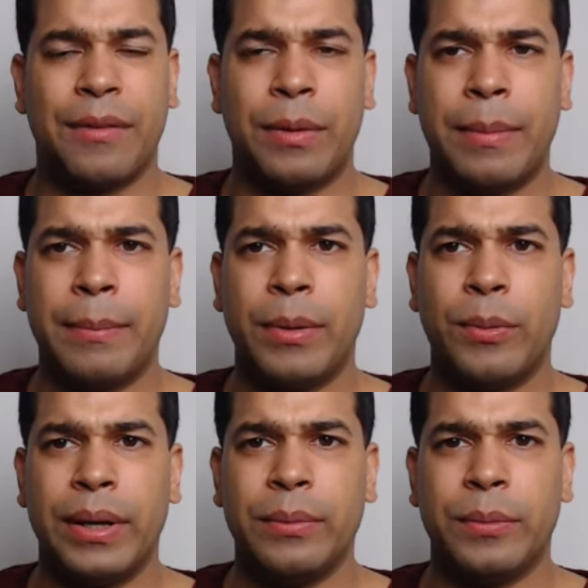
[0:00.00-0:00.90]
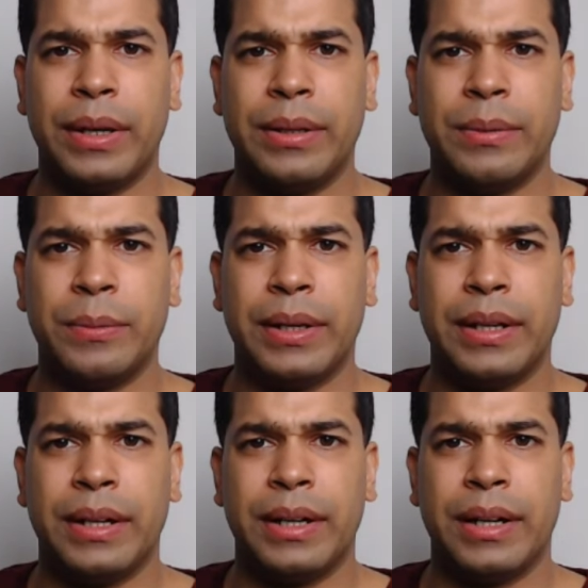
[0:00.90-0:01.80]
I remember when
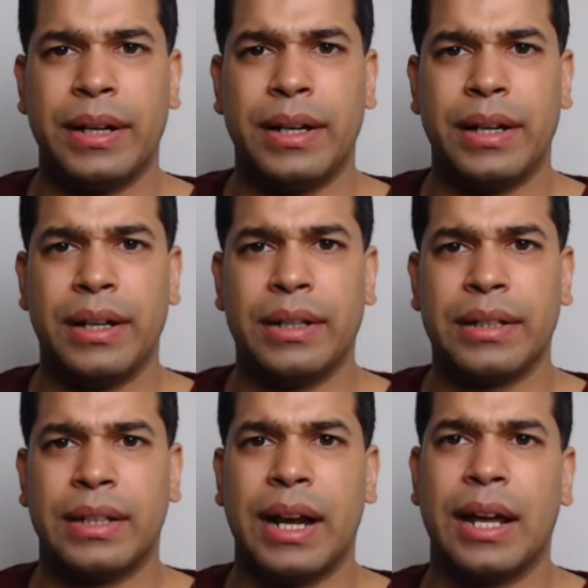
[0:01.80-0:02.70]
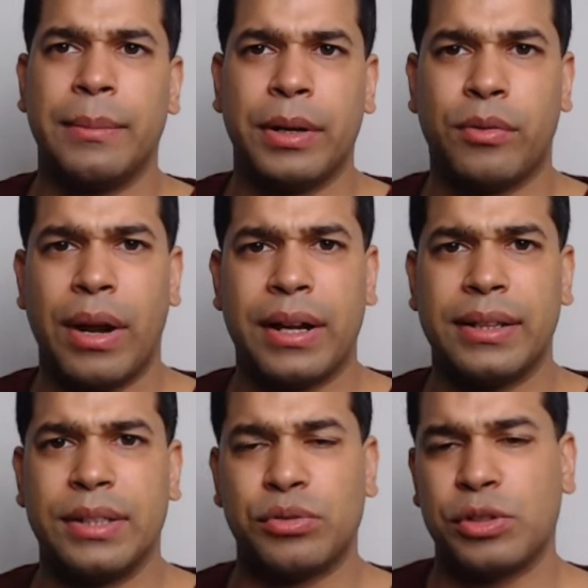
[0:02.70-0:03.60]
Conor
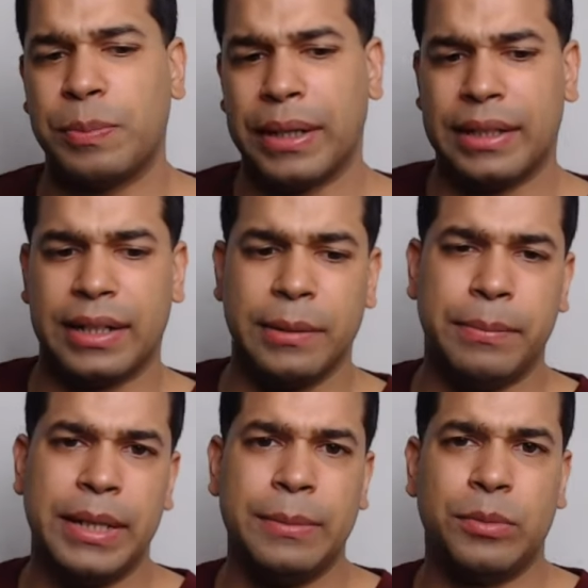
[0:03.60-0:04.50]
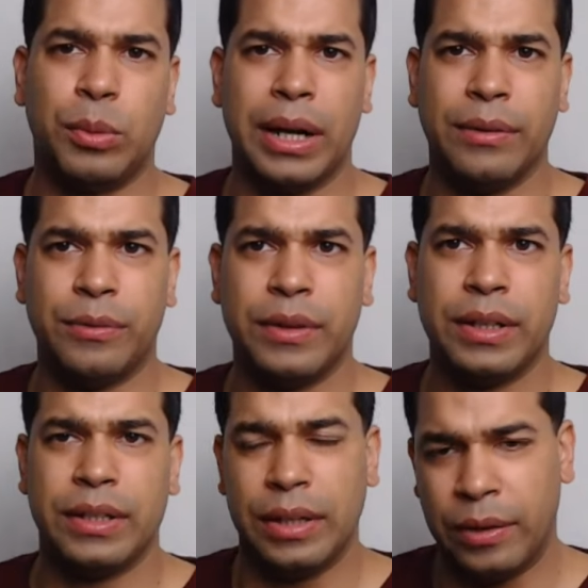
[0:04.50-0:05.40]
McGregor disrespected Khabib's wife.
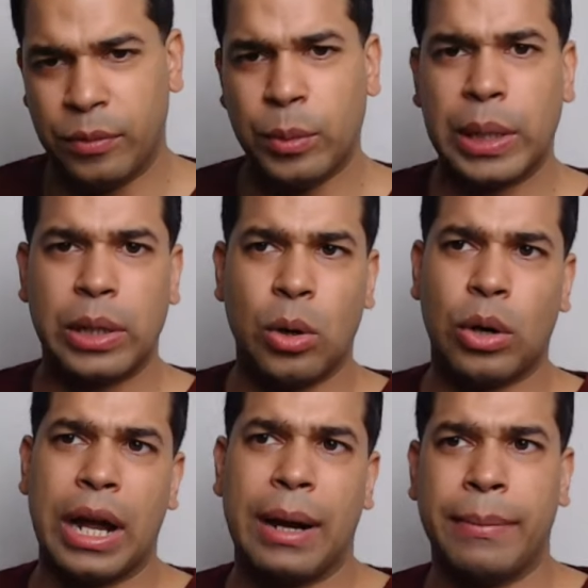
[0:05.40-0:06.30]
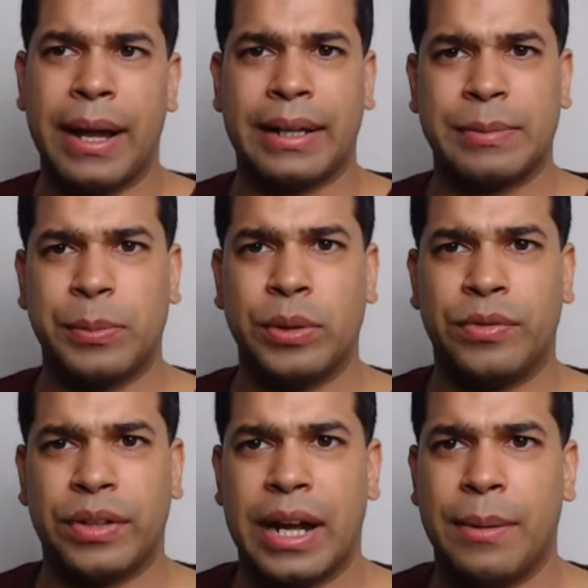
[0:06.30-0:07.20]
If you want to go combat
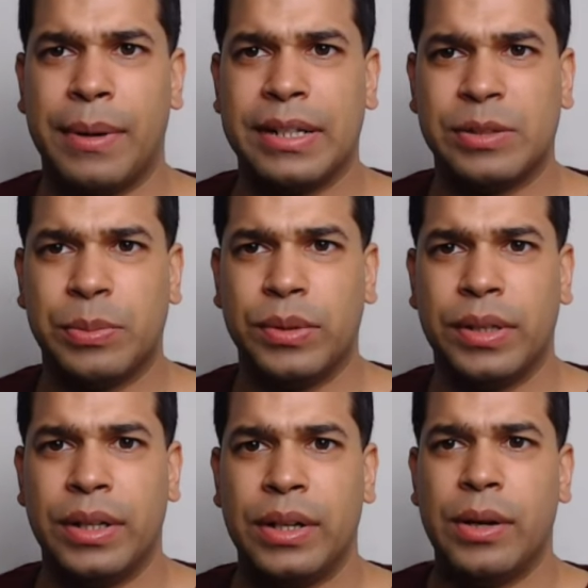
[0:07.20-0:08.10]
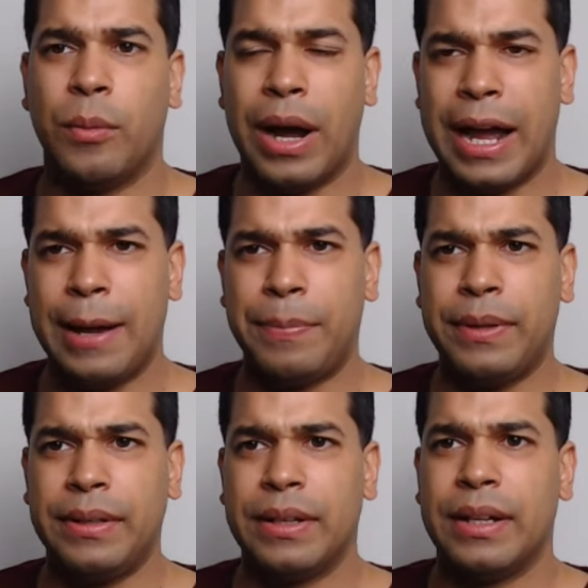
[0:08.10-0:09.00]
sport for combat sport, what
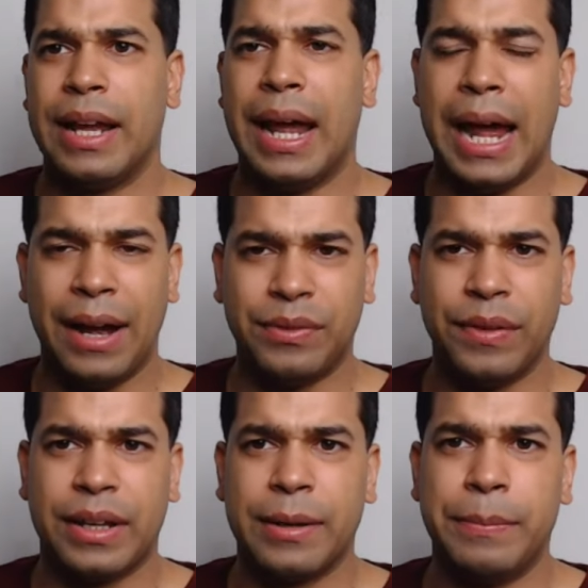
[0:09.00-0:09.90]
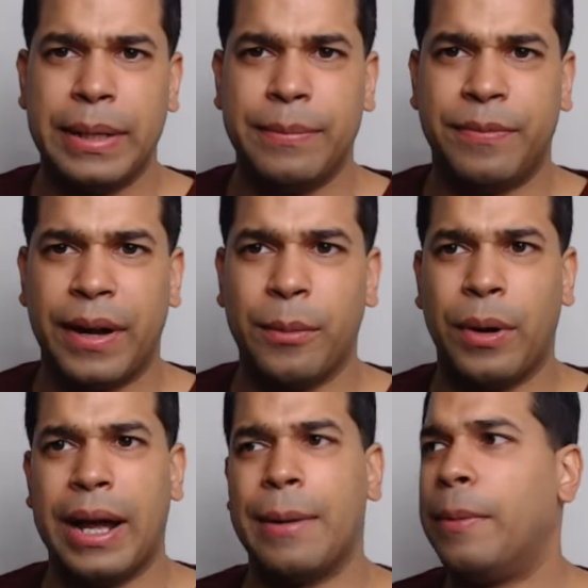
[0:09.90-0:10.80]
happened after the Khabib fight?
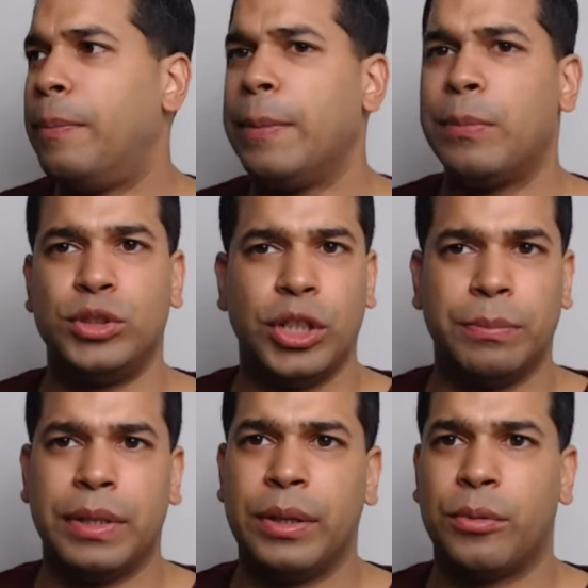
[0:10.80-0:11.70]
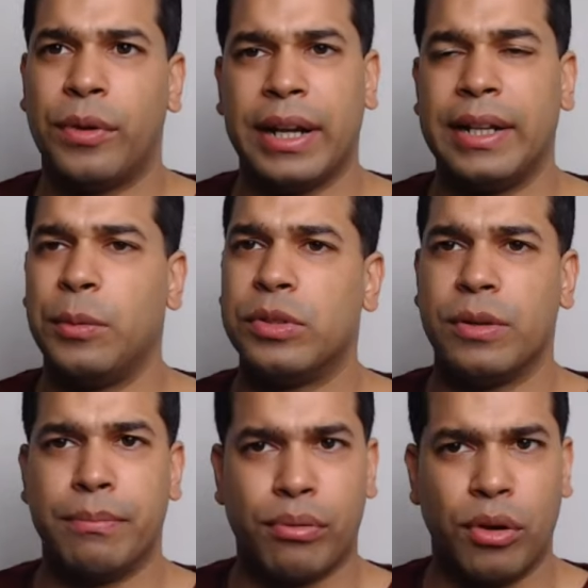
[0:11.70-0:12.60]
What happened? People jumped in the ring and there was
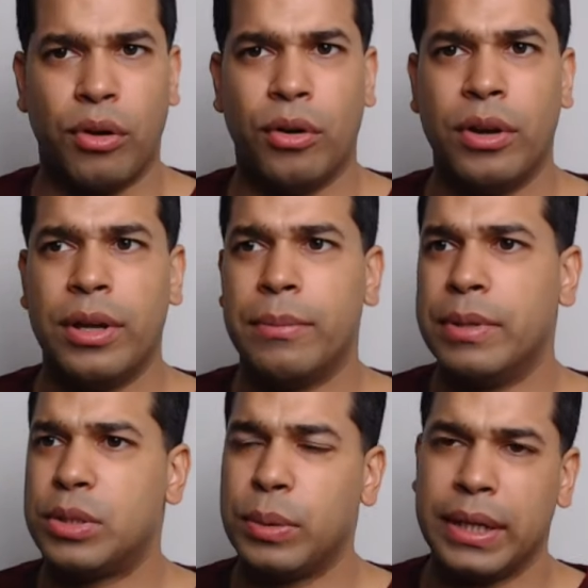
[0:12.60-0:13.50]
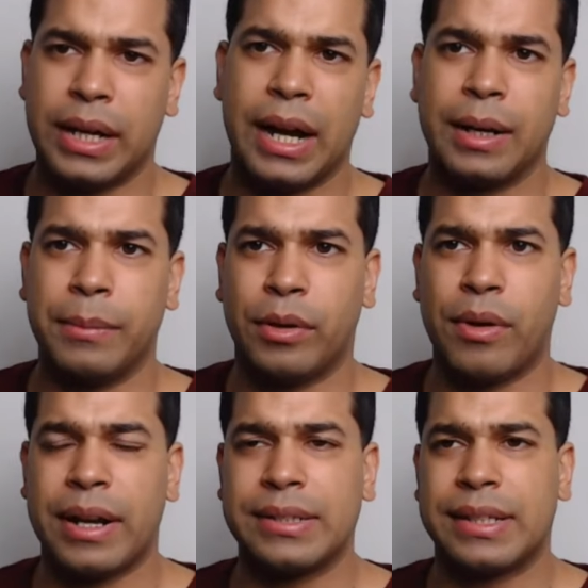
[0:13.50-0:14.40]
a brawl between Conor
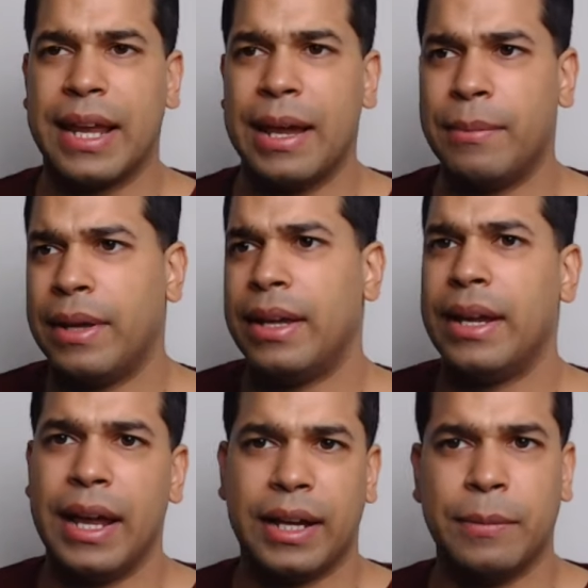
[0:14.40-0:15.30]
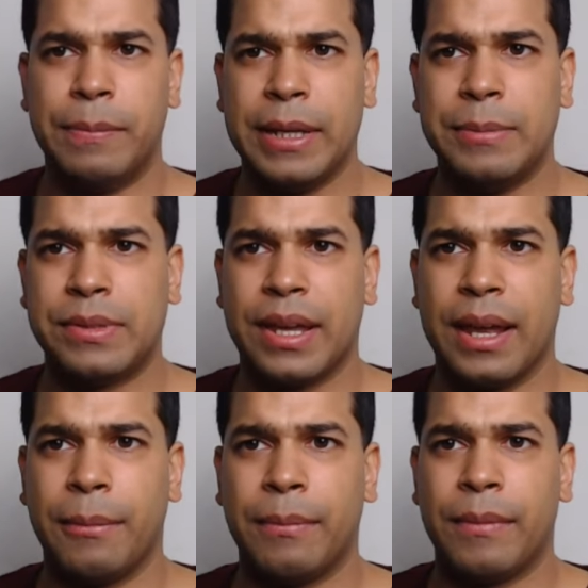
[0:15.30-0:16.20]
McGregor's camp and Khabib's
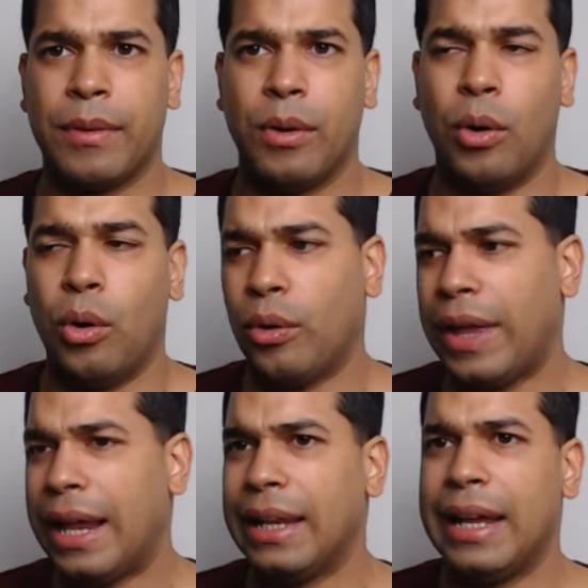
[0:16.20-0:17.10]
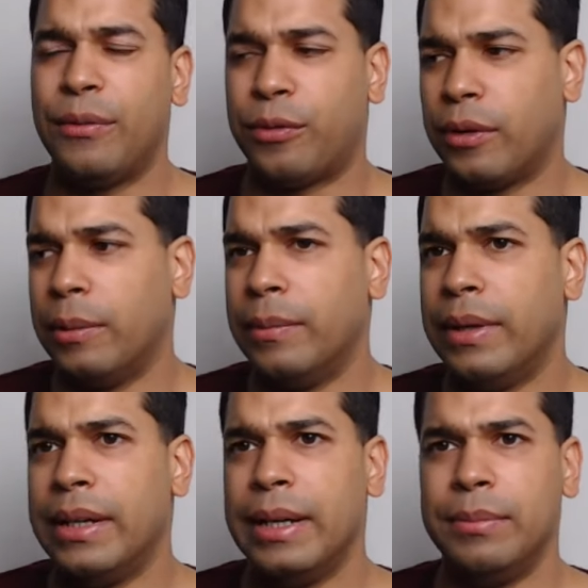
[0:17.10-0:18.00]
camp. All that led from
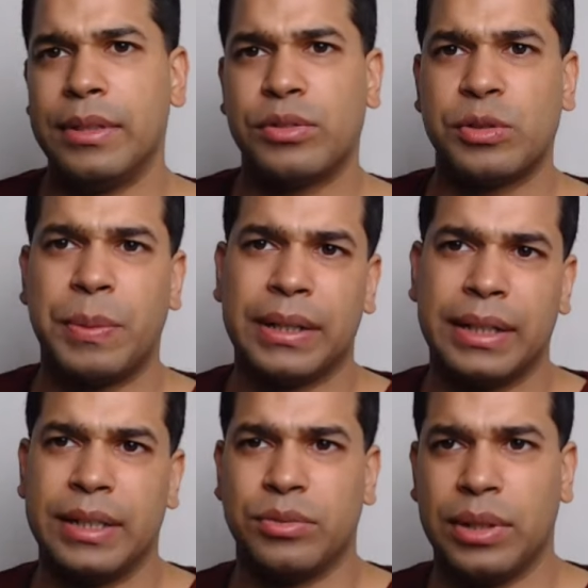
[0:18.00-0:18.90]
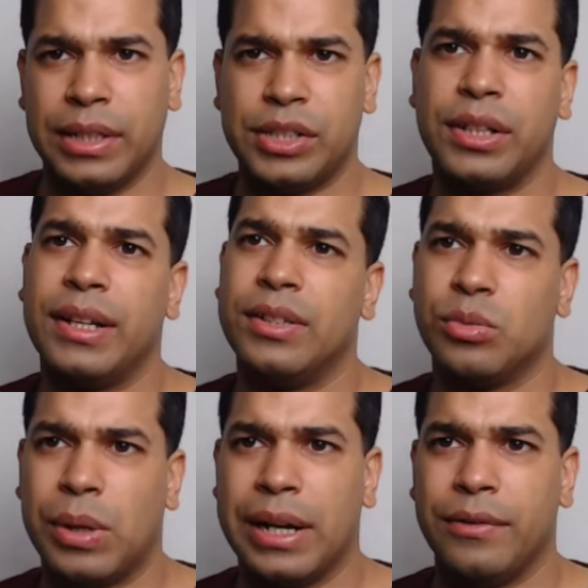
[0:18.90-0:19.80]
him disrespecting his religion and
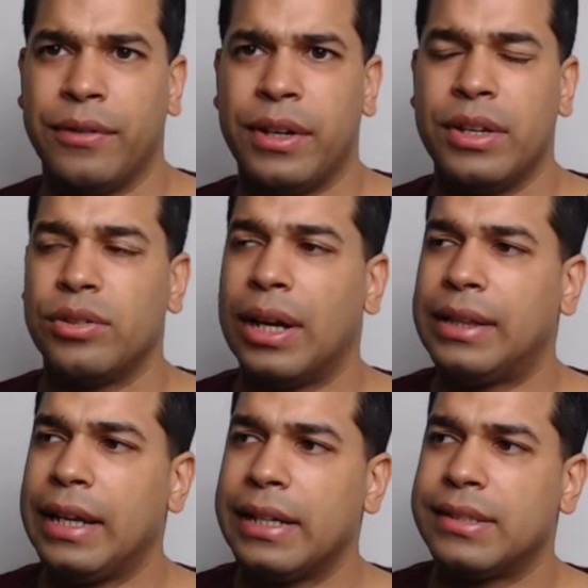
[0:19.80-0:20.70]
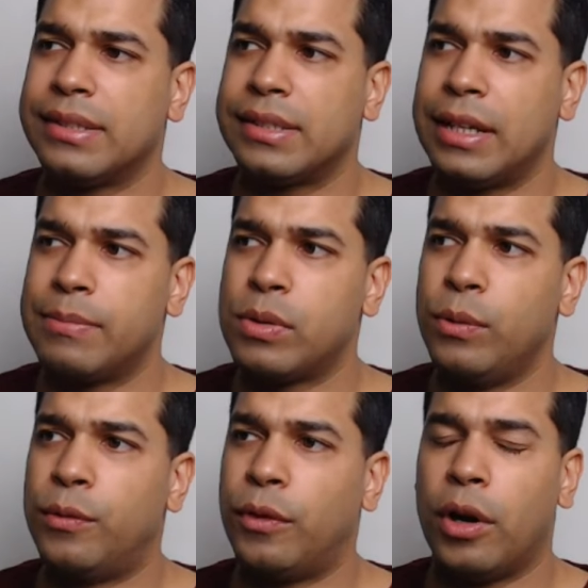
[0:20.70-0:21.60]
his wife. So I think it's a step
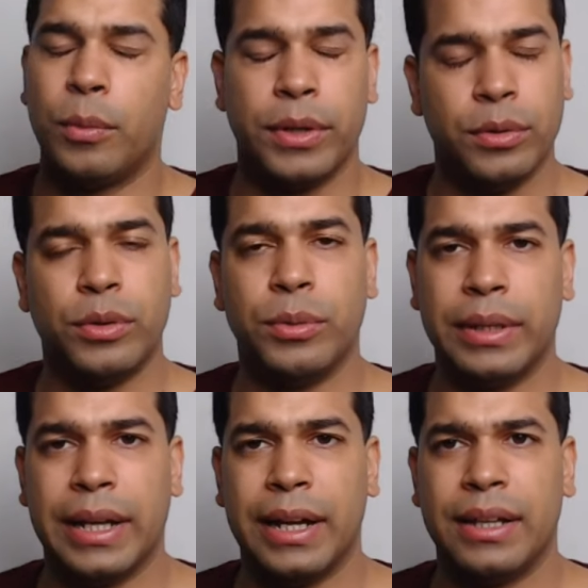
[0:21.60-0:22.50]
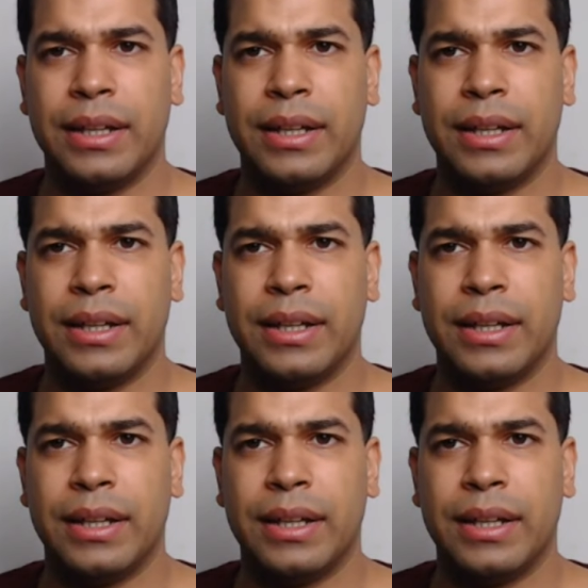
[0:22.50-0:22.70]
too far when you're doing that.